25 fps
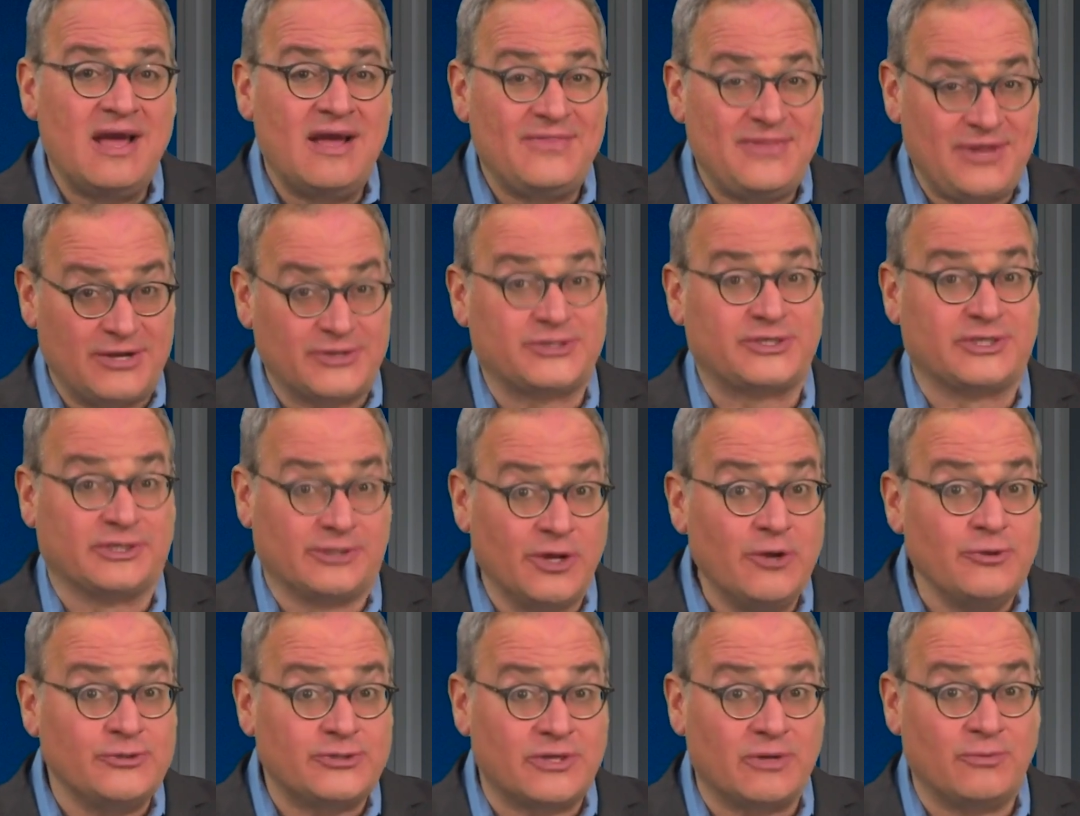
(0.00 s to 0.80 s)
Their
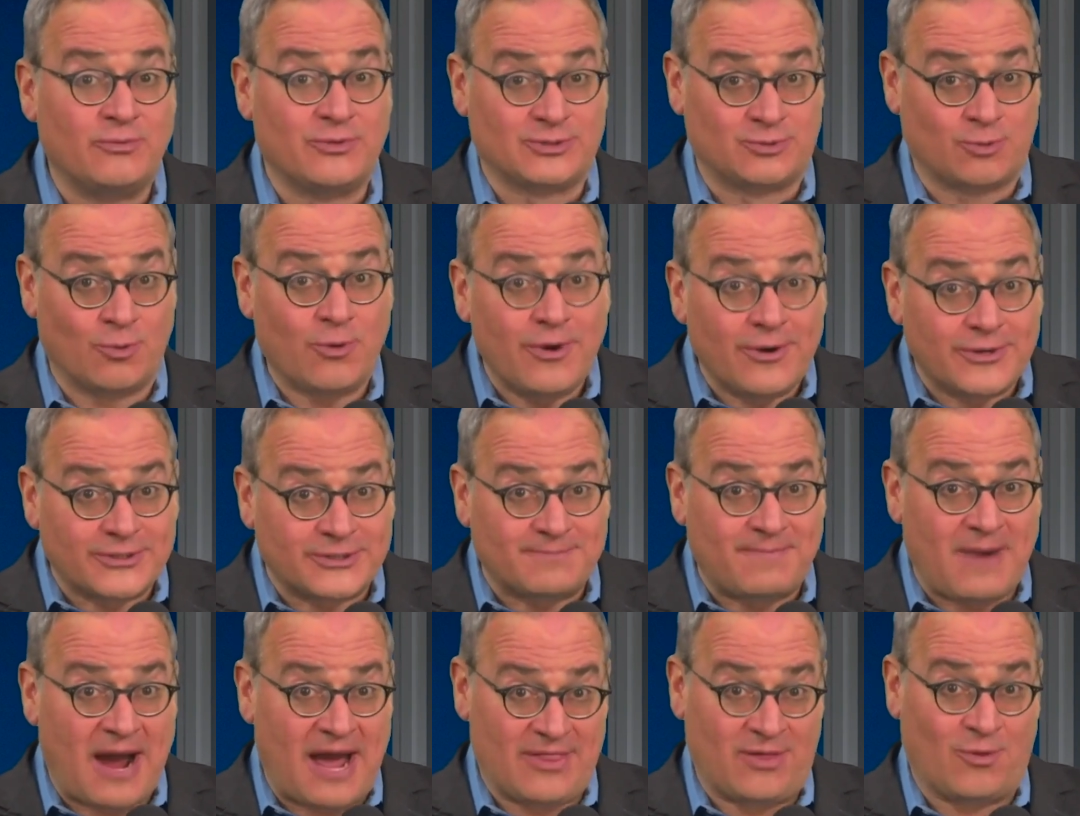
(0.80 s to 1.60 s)
solution was worse,
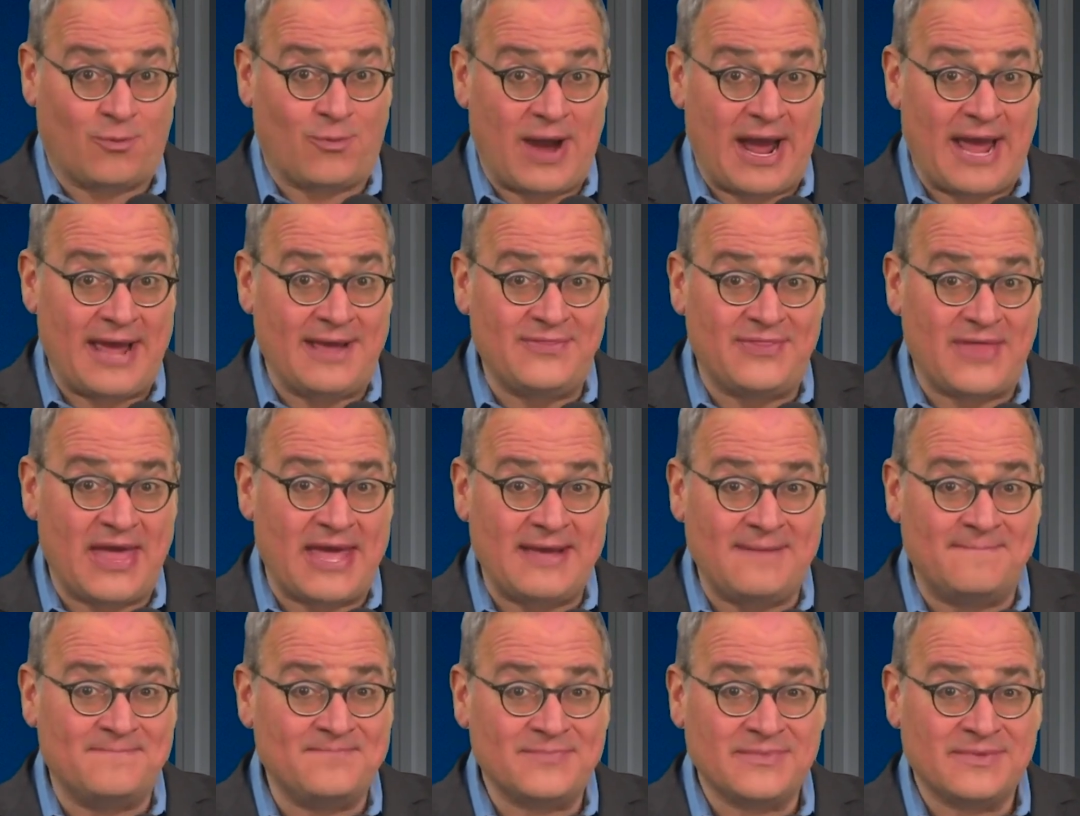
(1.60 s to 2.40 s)
by the way.
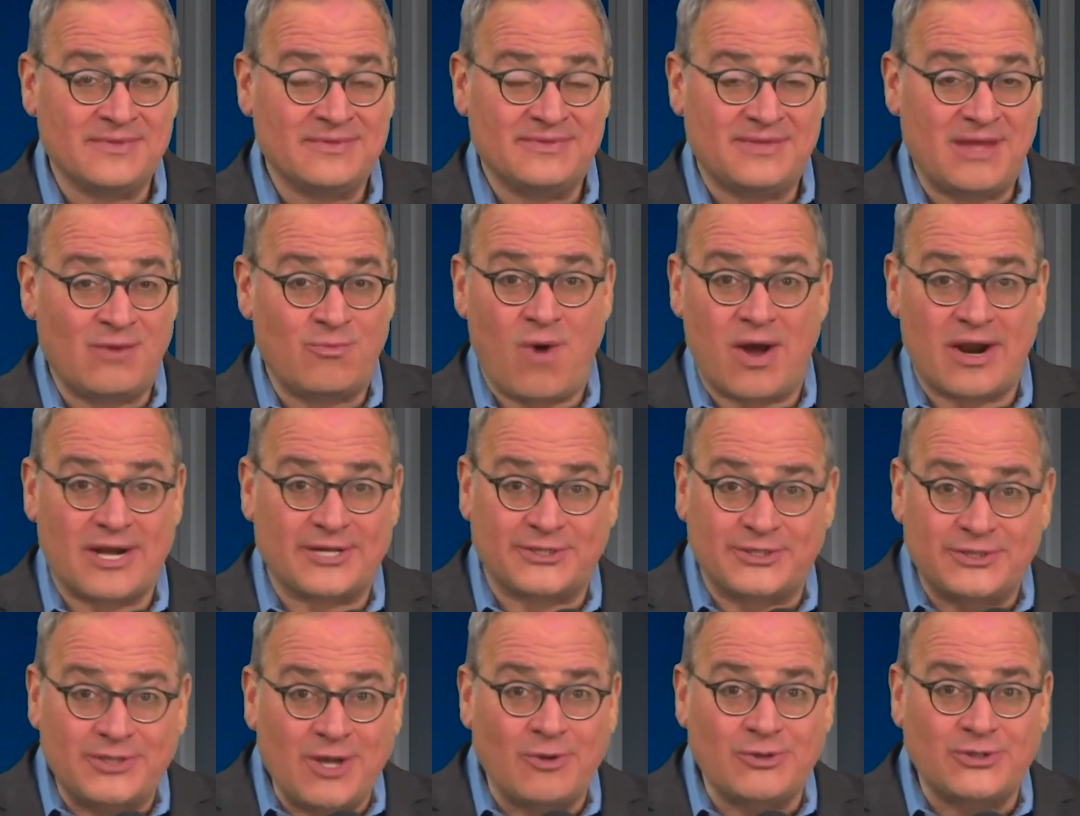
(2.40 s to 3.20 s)
They, they
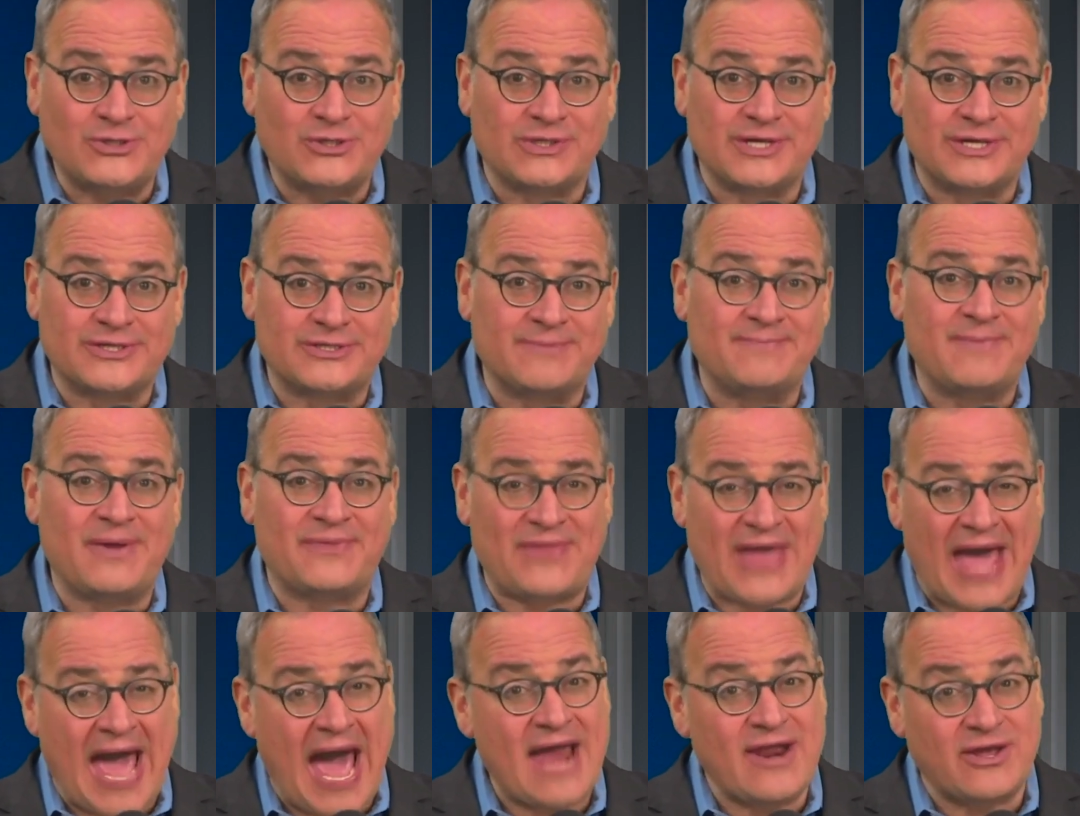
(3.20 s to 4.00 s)
wanted socialism, but
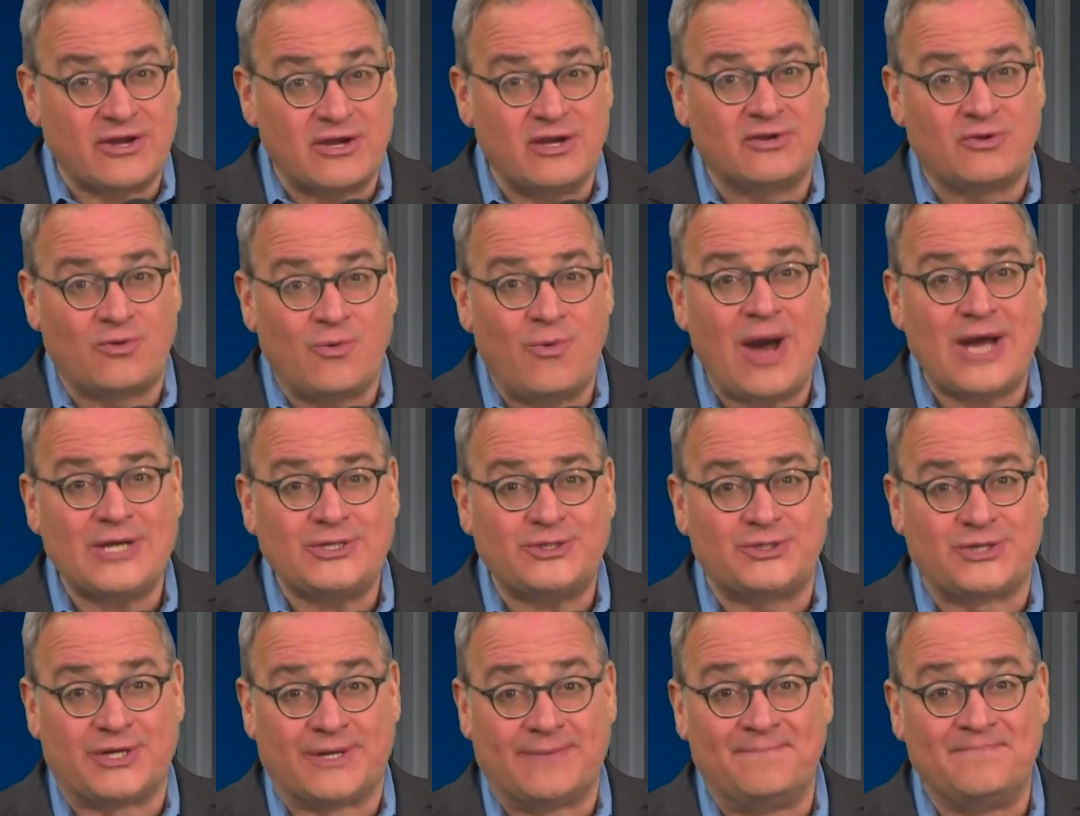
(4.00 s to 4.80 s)
they had a good
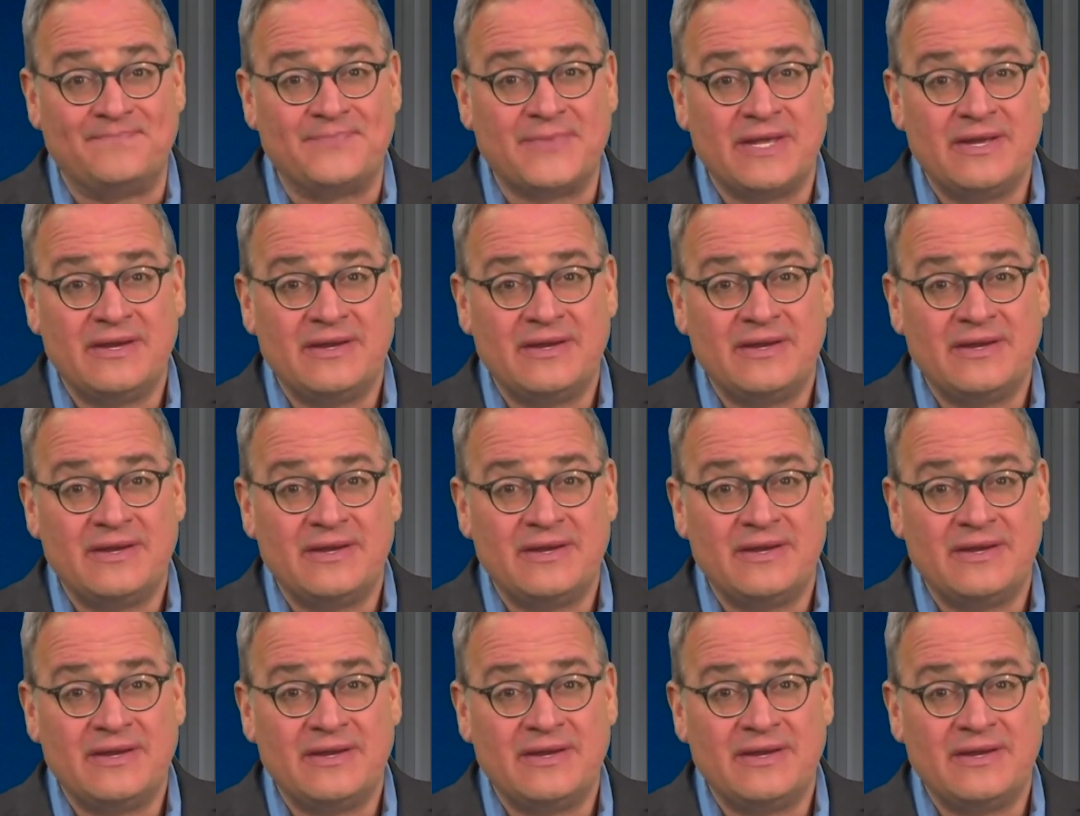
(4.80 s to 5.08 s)
question.